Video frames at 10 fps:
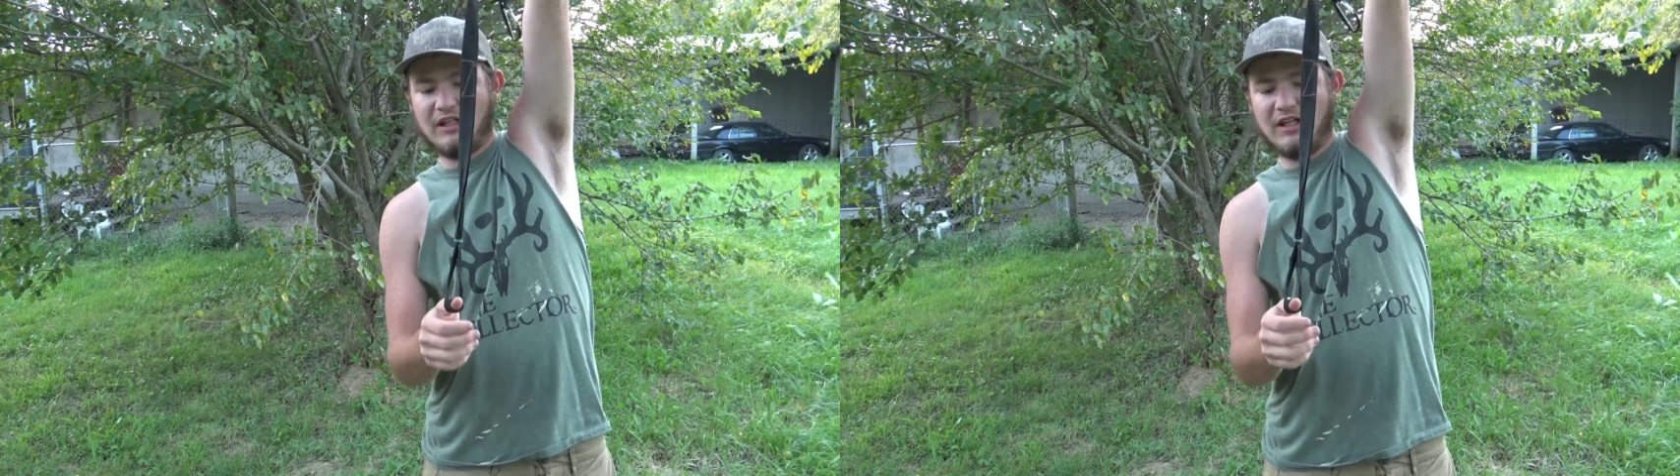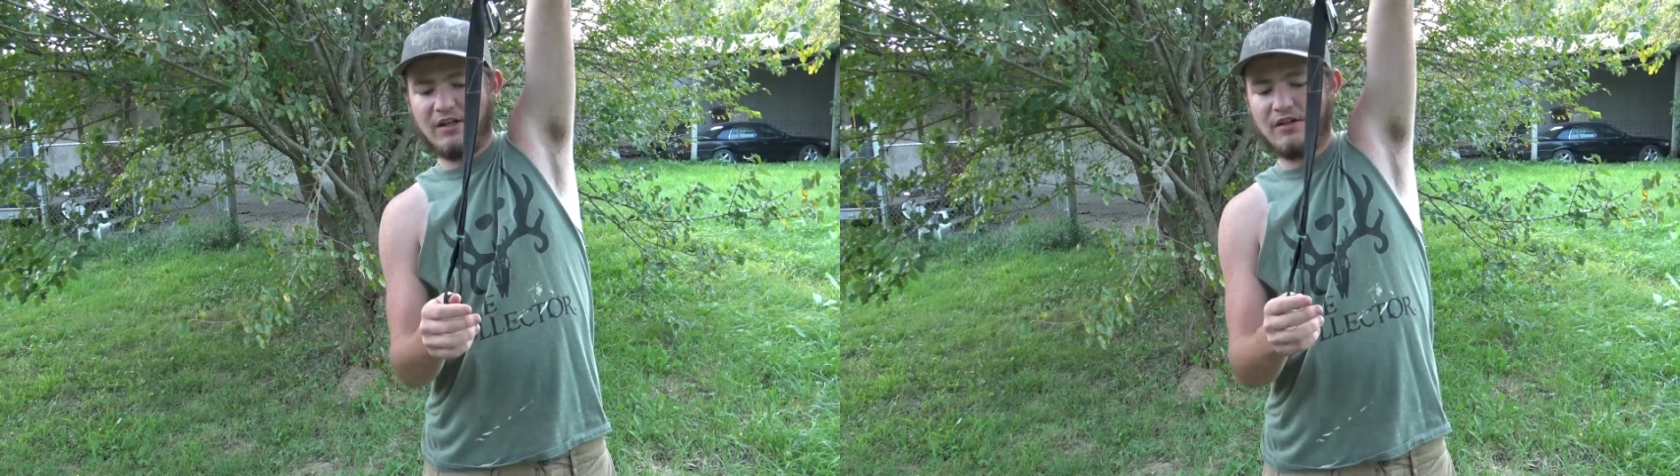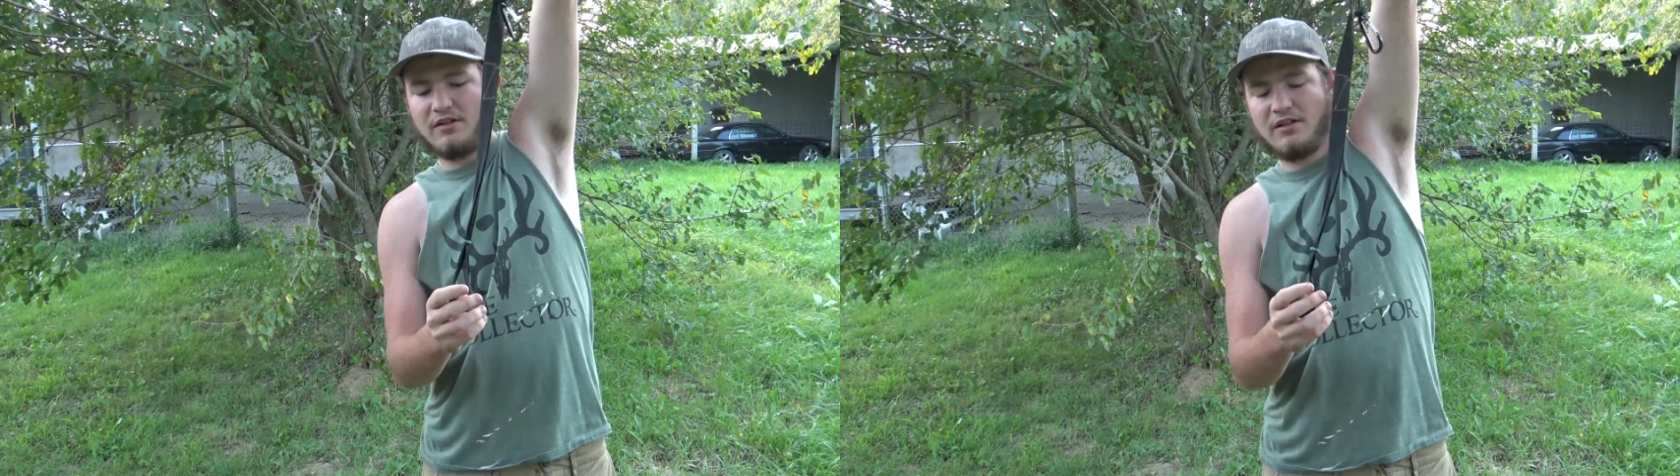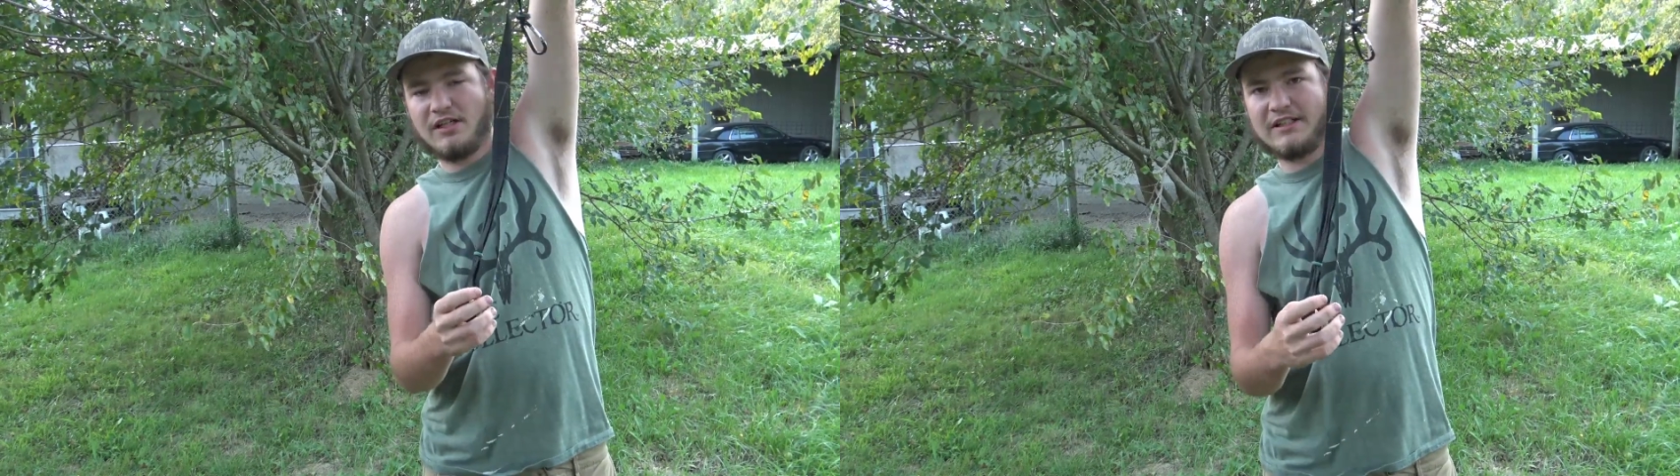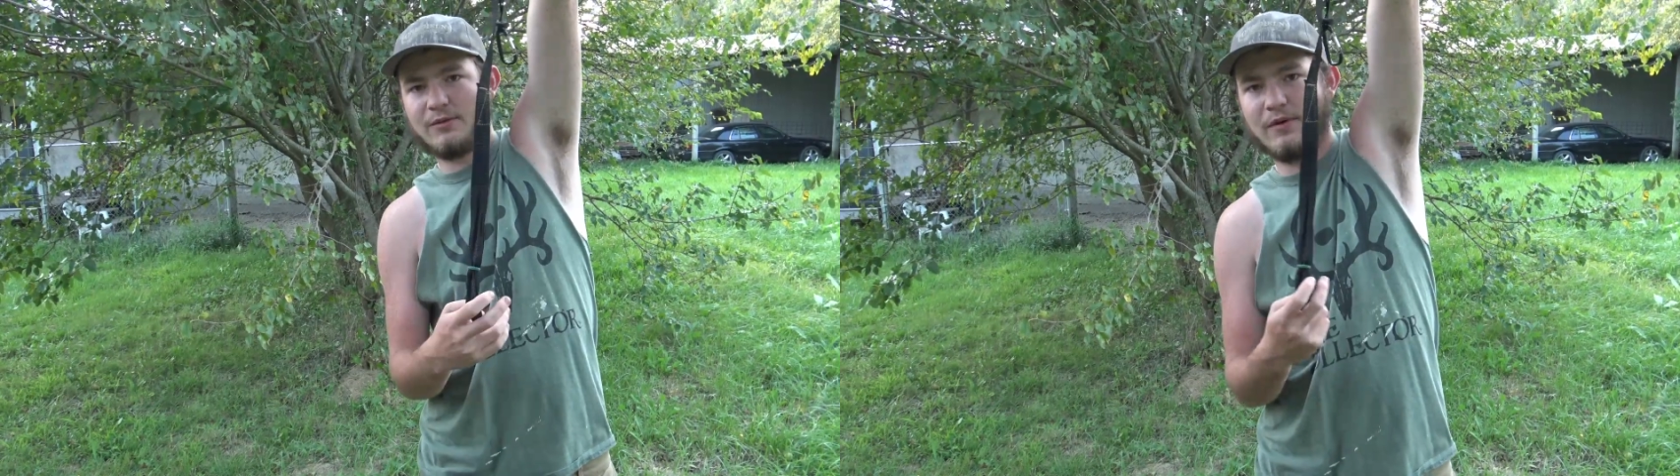here,
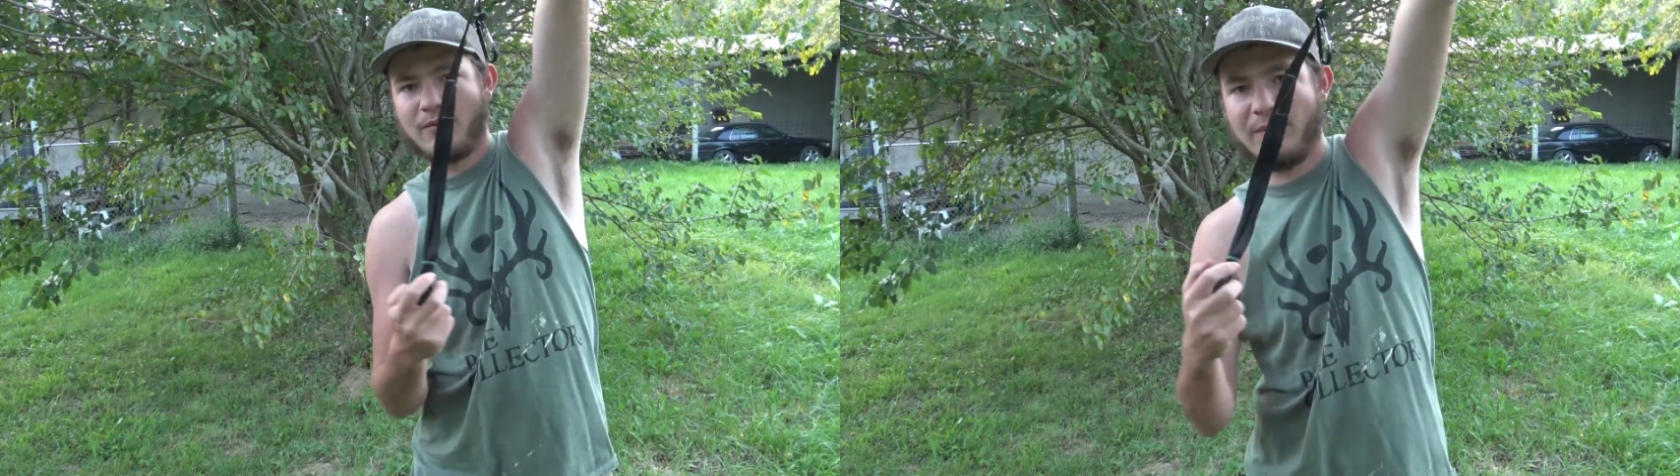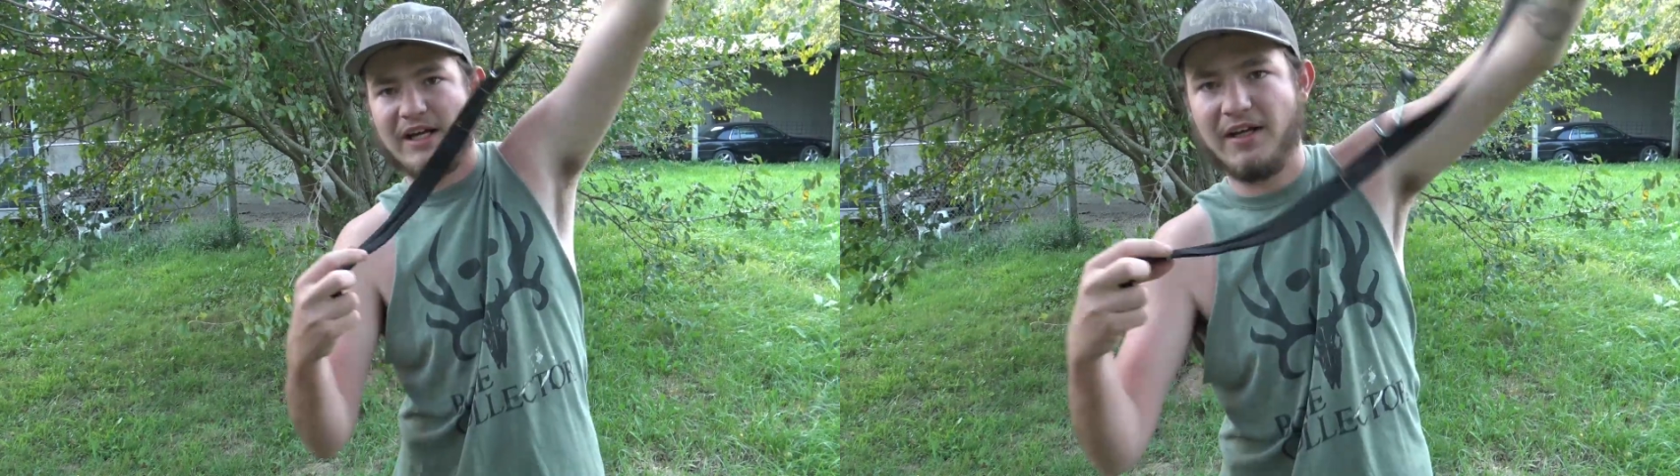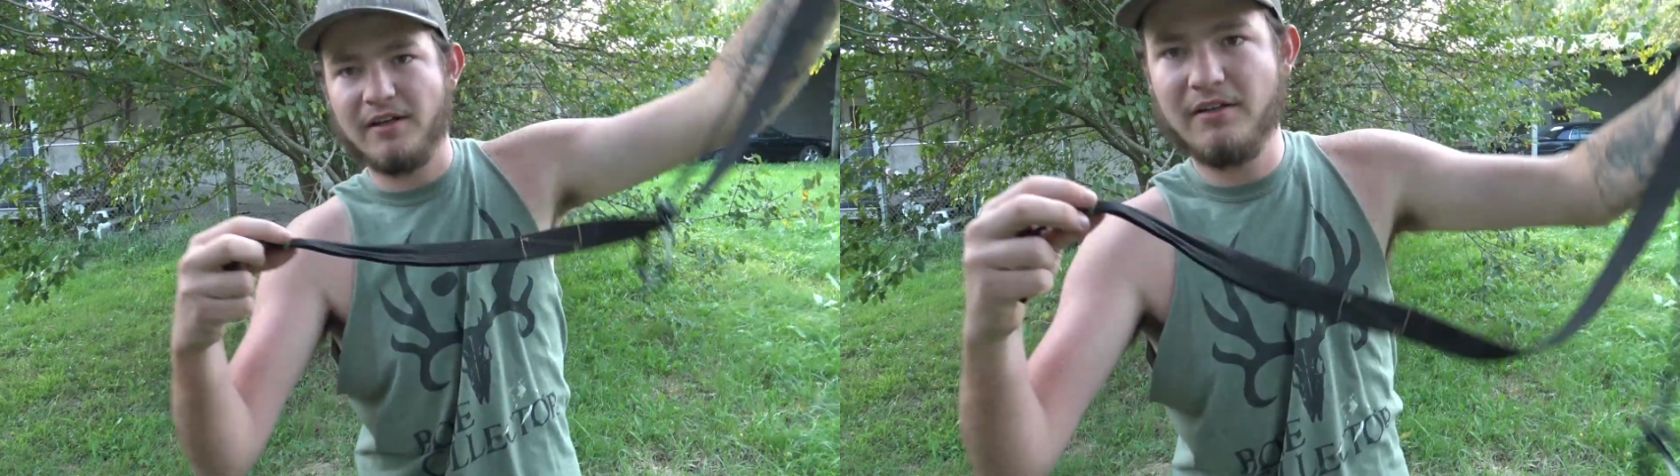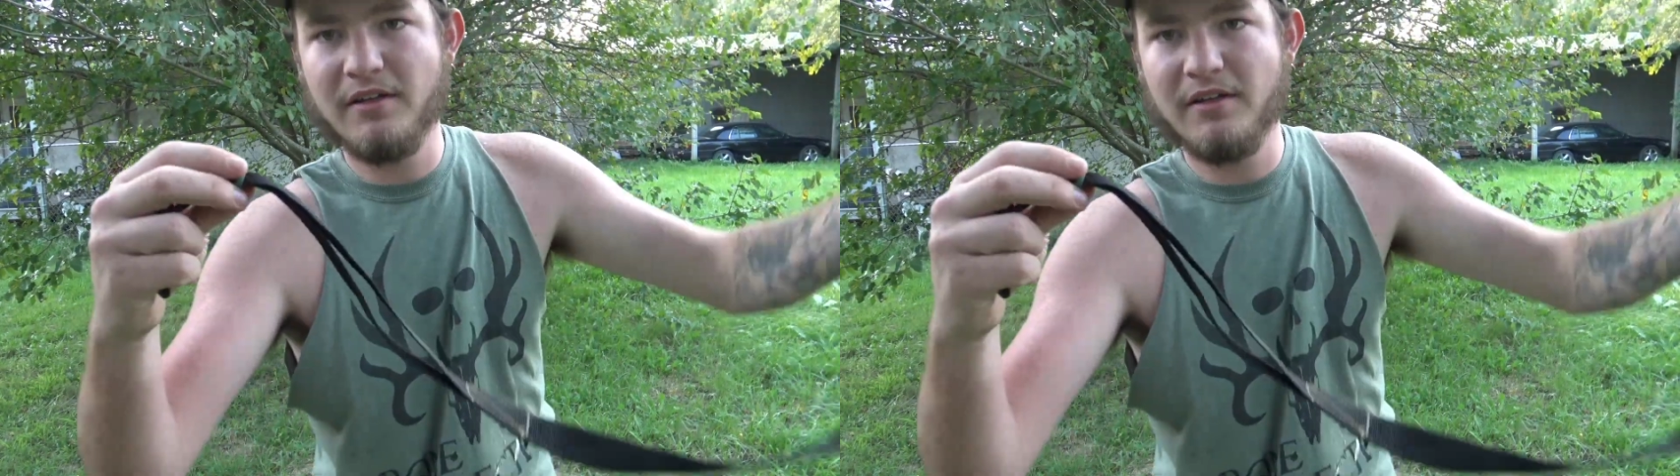has a rubber band.